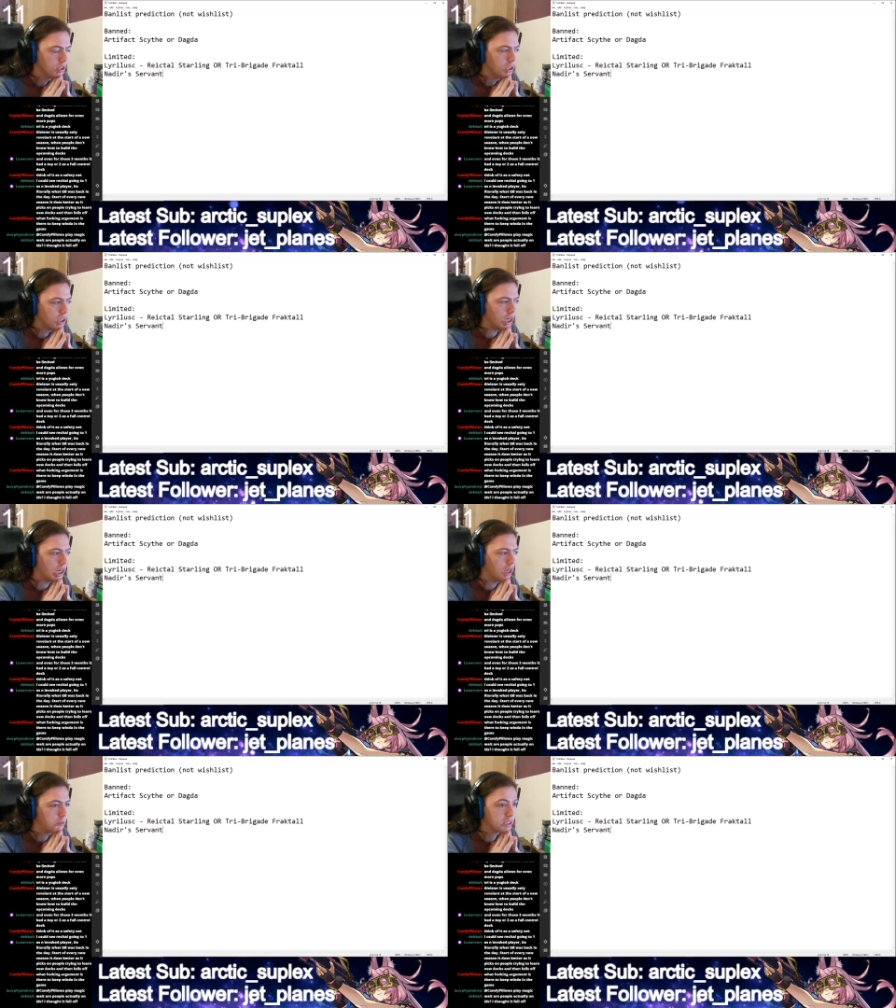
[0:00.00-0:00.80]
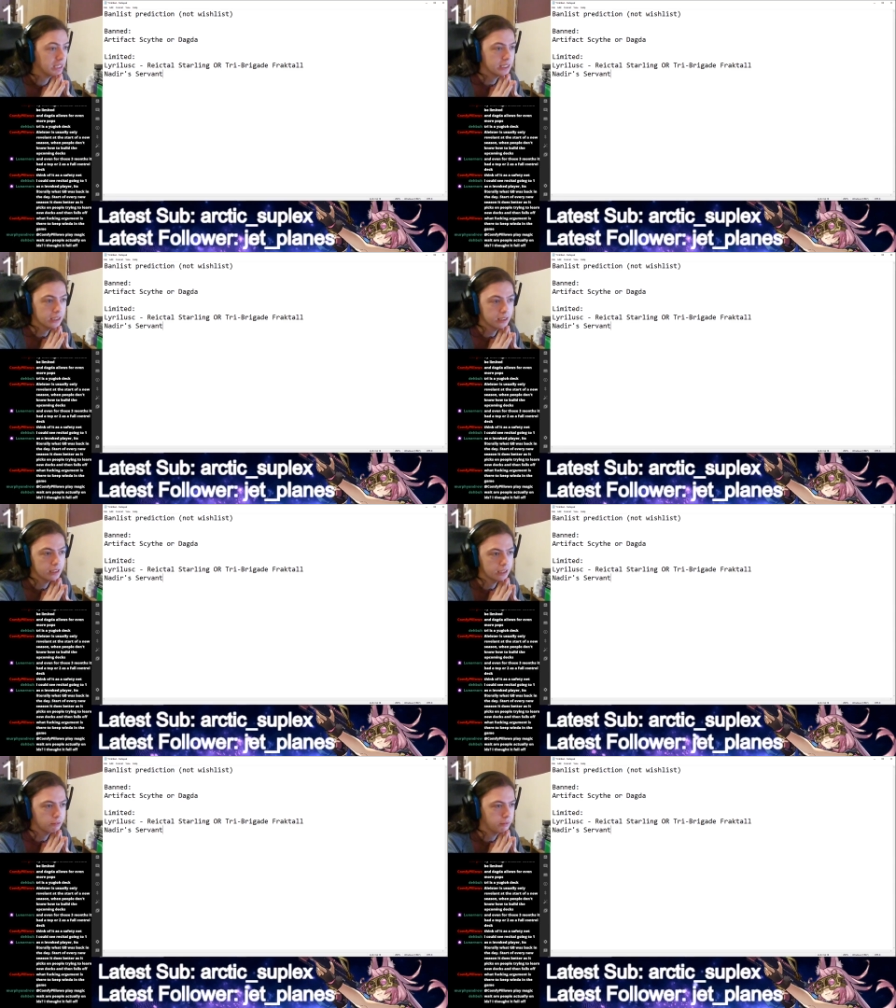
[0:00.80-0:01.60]
But that's like a
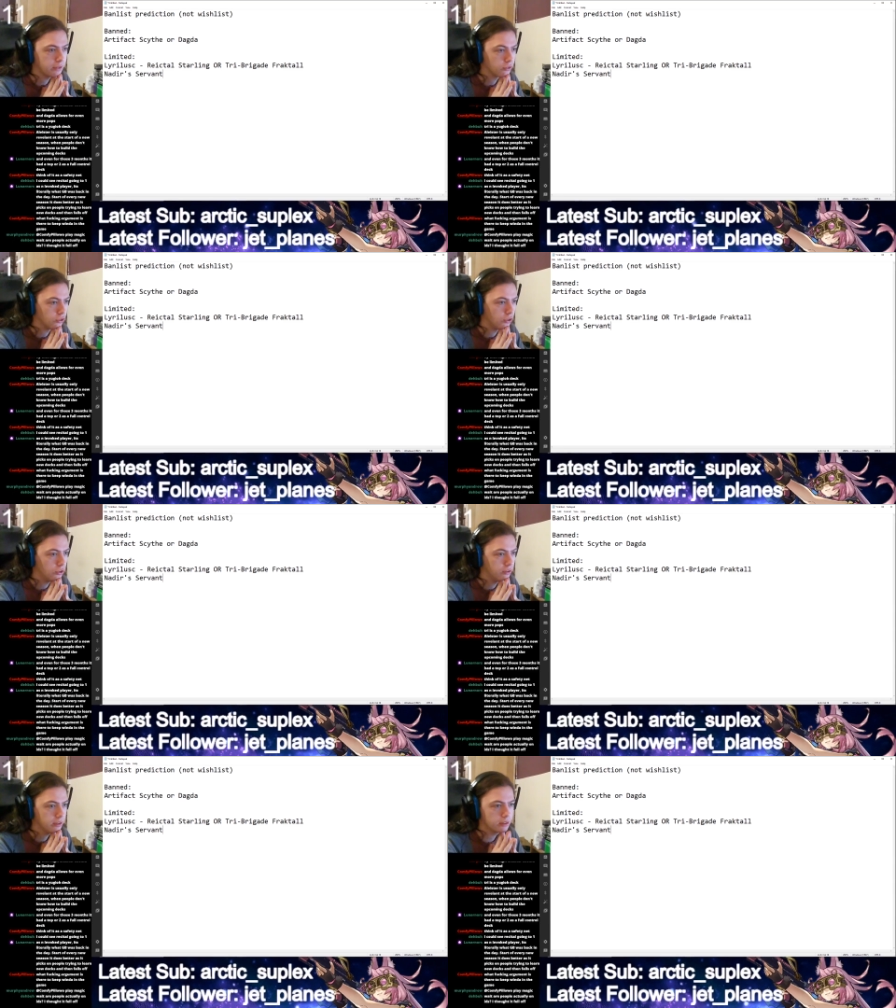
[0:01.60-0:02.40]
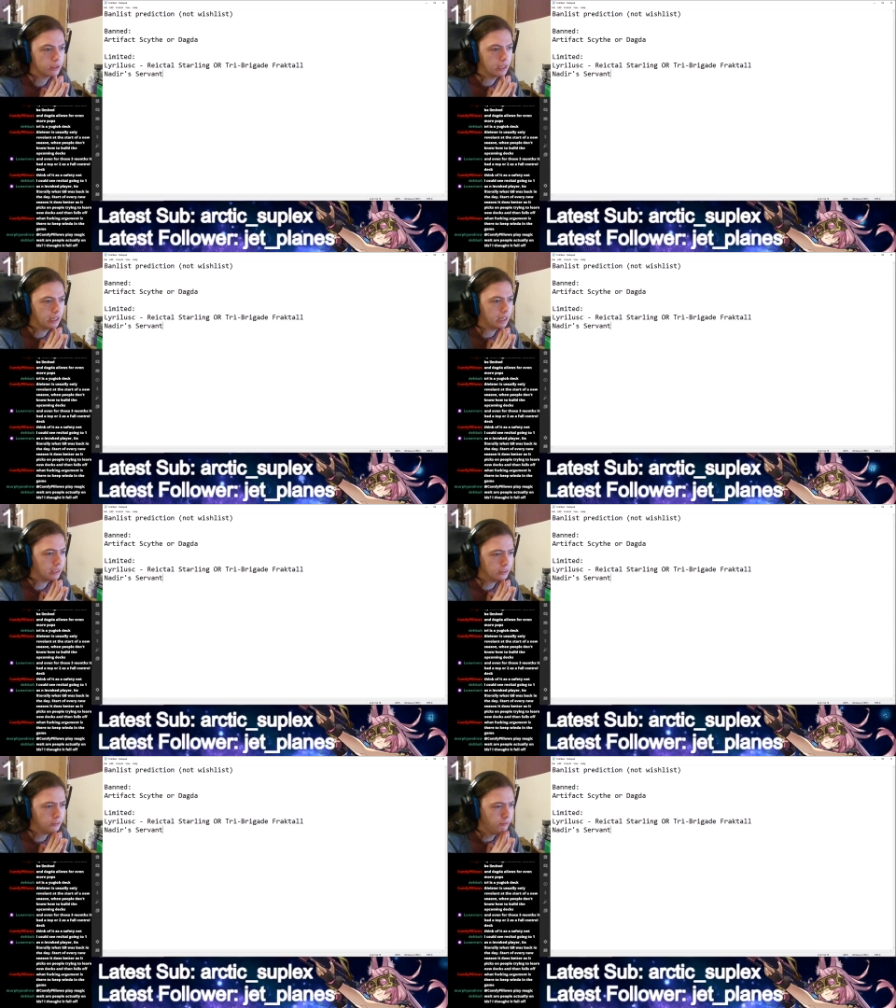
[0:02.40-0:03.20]
deck without Shadows.
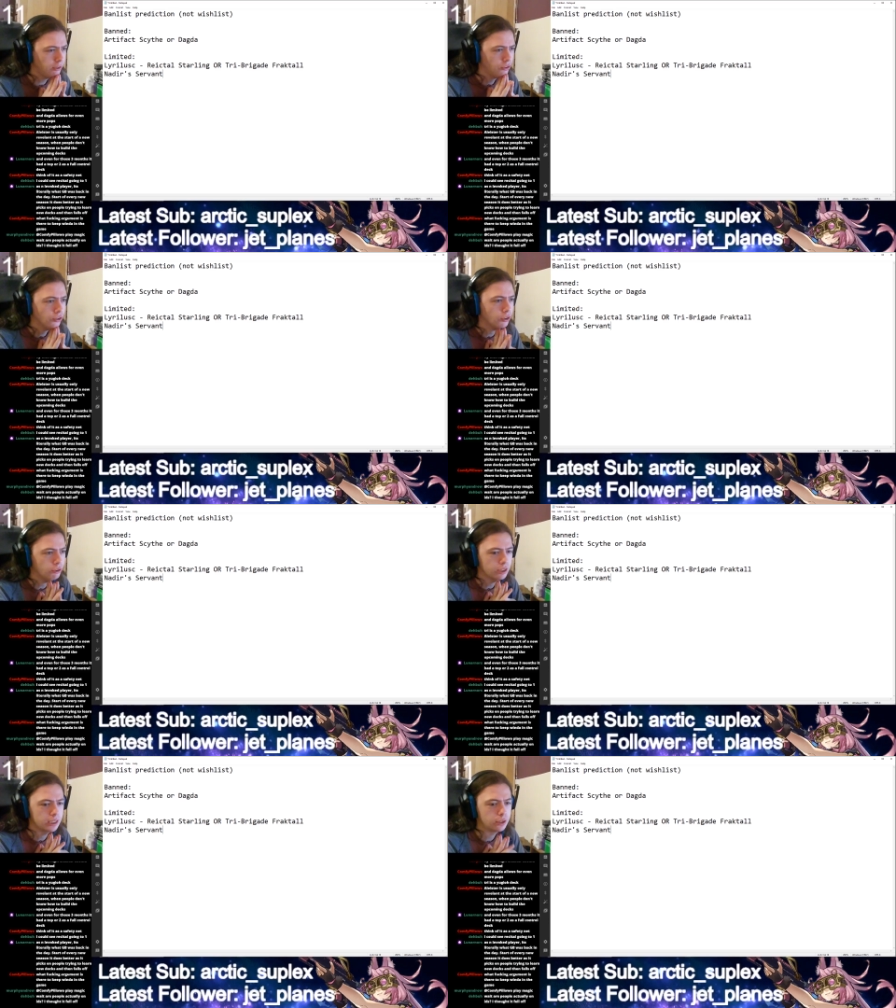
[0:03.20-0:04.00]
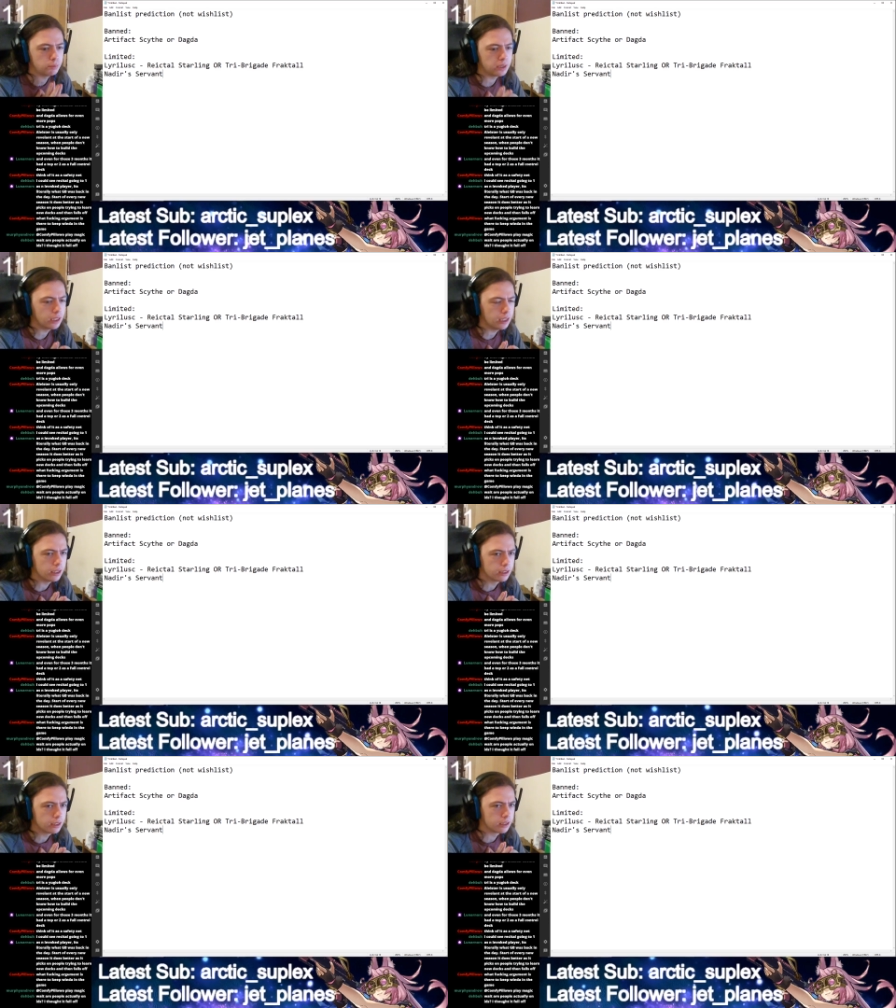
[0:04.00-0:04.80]
I don't think Shadows need to be
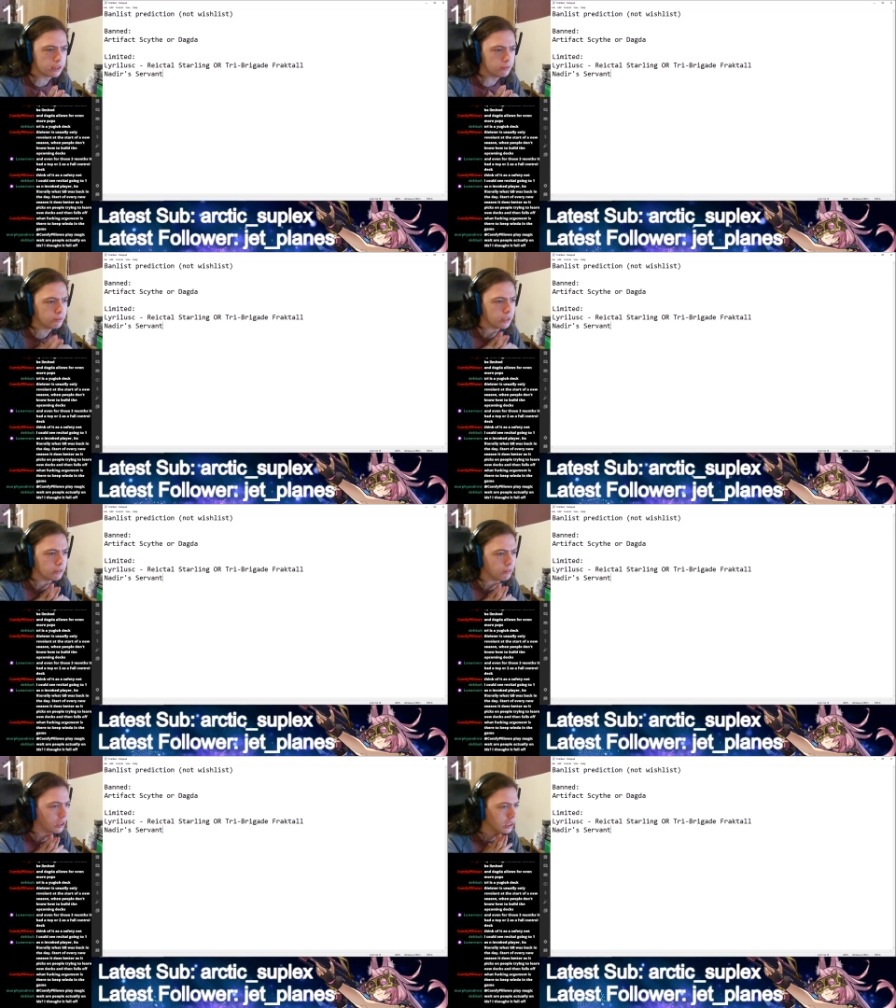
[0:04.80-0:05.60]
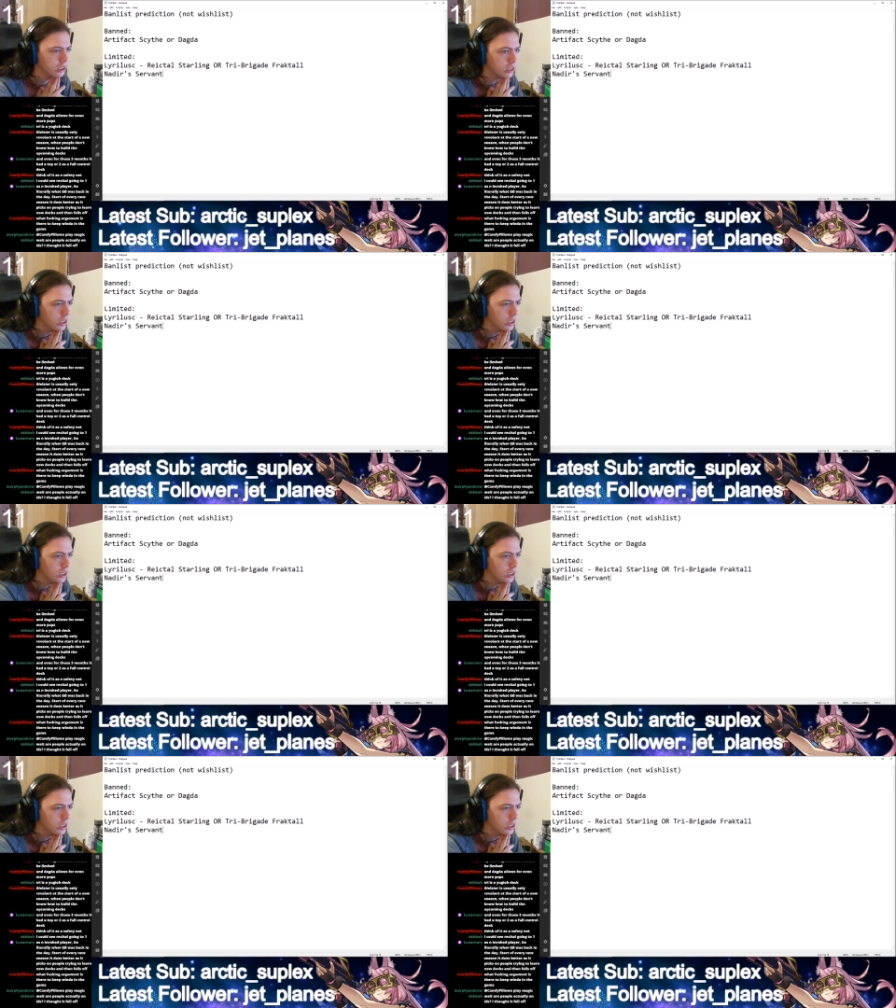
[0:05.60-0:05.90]
hit, is the thing, right?